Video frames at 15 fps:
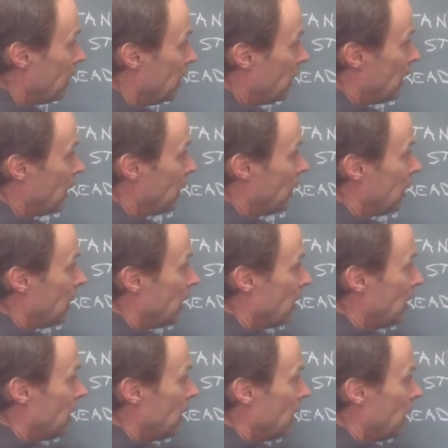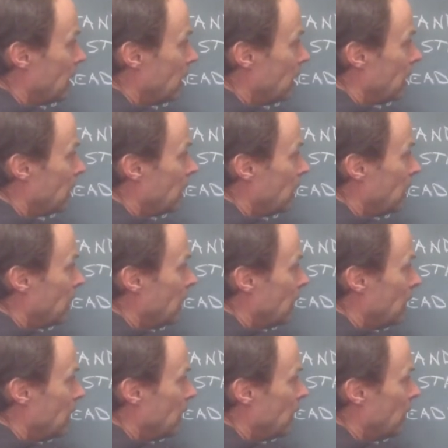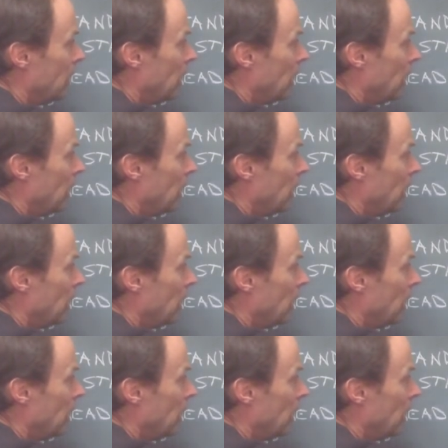[no speech]